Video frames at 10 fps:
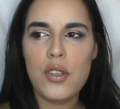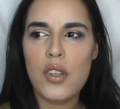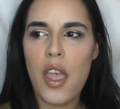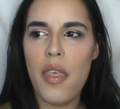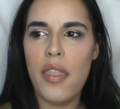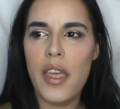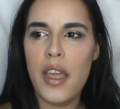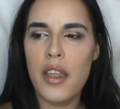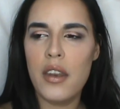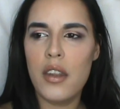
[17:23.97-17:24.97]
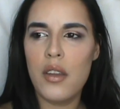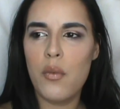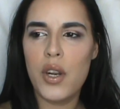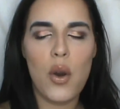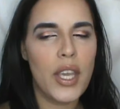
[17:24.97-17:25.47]
And then
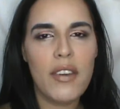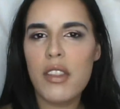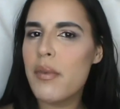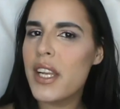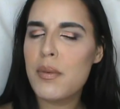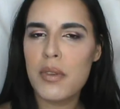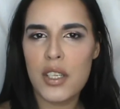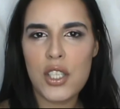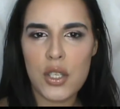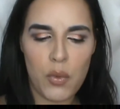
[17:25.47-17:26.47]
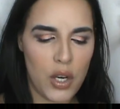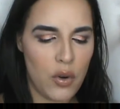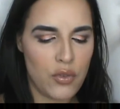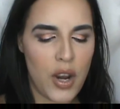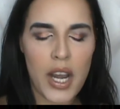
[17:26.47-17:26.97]
we don't give them an explanation. We
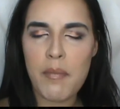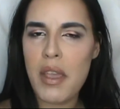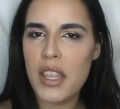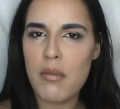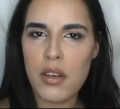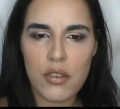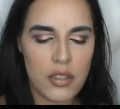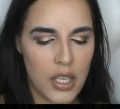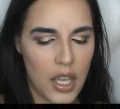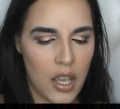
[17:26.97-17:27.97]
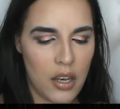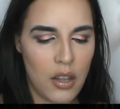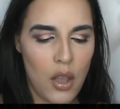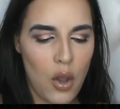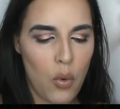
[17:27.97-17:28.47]
don't try to make them
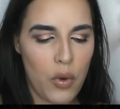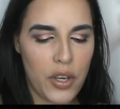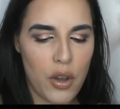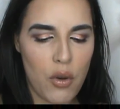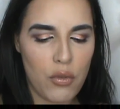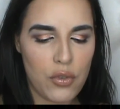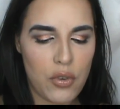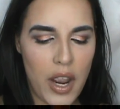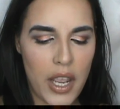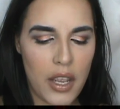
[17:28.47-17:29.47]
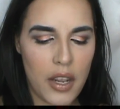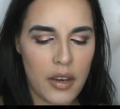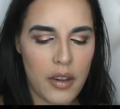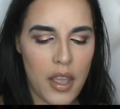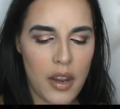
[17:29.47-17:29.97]
understand. We don't try
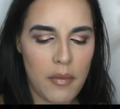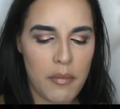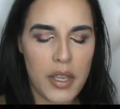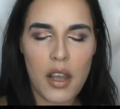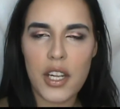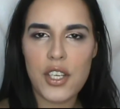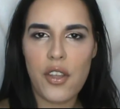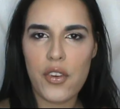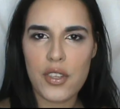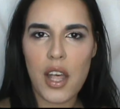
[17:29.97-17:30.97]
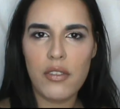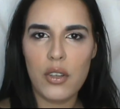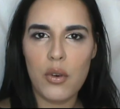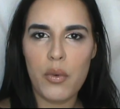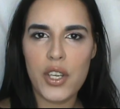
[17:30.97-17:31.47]
and be on each other's
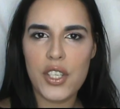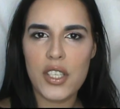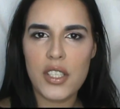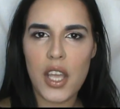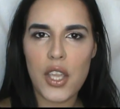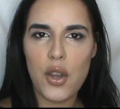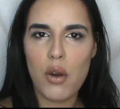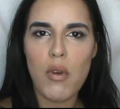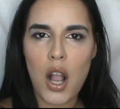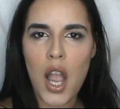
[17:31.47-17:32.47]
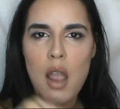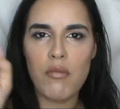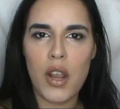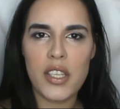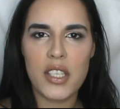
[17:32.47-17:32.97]
level. We just say, you're wrong,
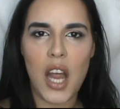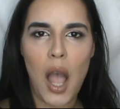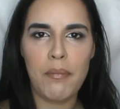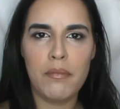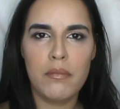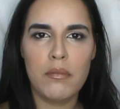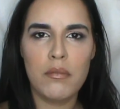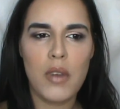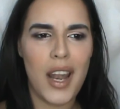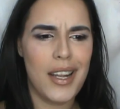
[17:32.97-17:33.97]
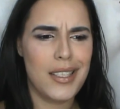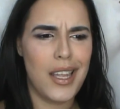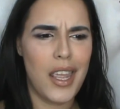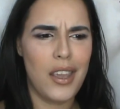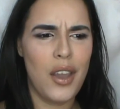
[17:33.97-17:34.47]
I'm right, stop. And it's
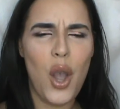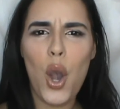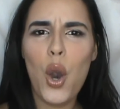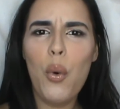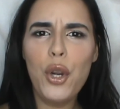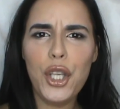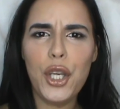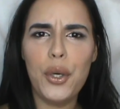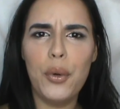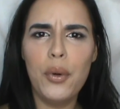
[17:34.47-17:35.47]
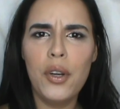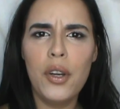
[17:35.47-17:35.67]
like, who are you?